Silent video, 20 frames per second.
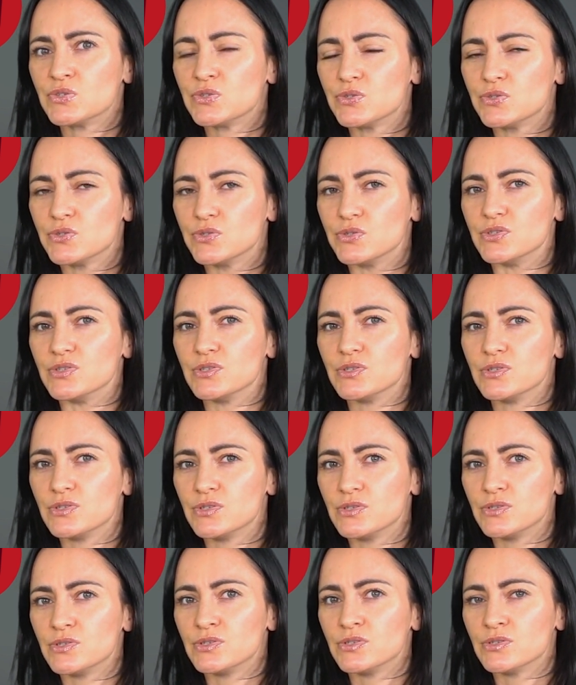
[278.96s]
hmm,
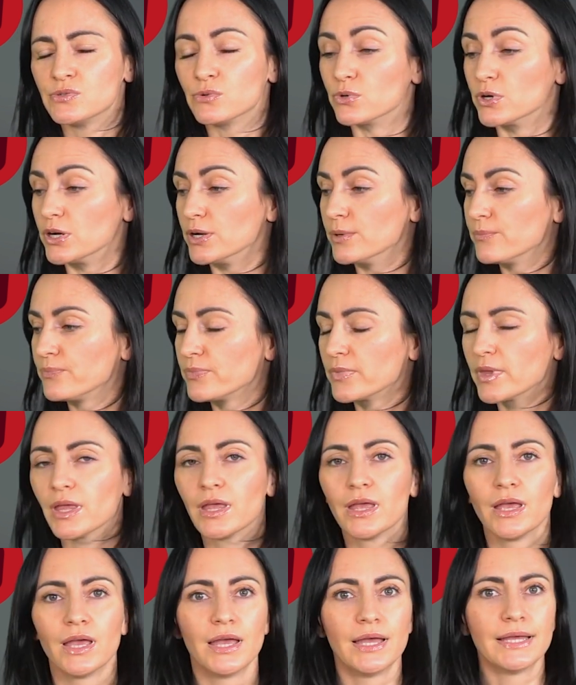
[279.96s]
or
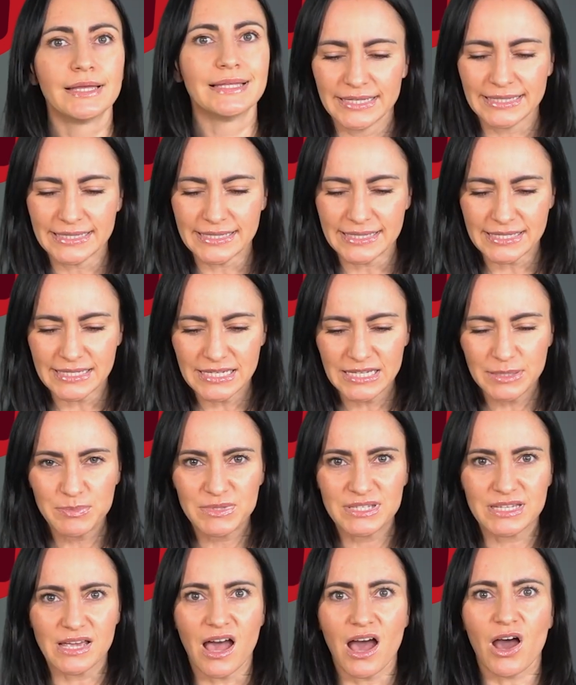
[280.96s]
deep
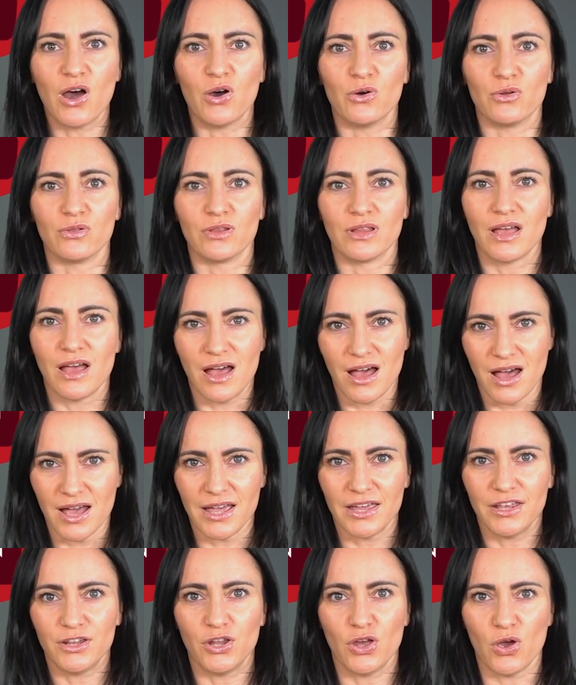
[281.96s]
down,
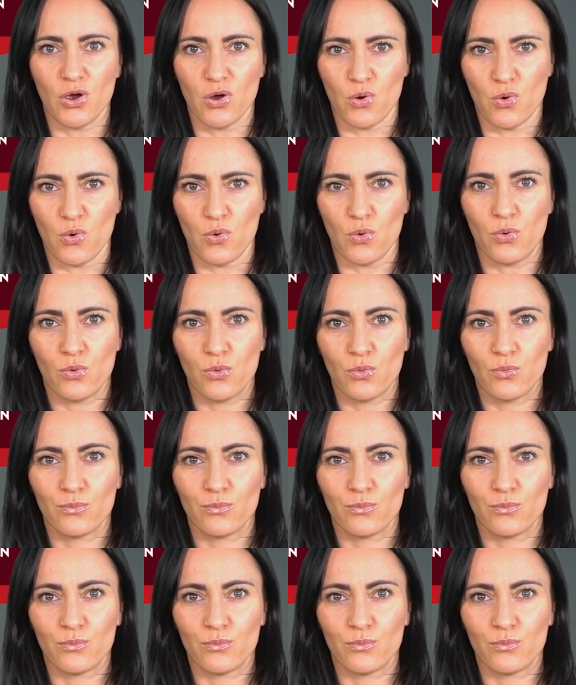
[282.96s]
I know.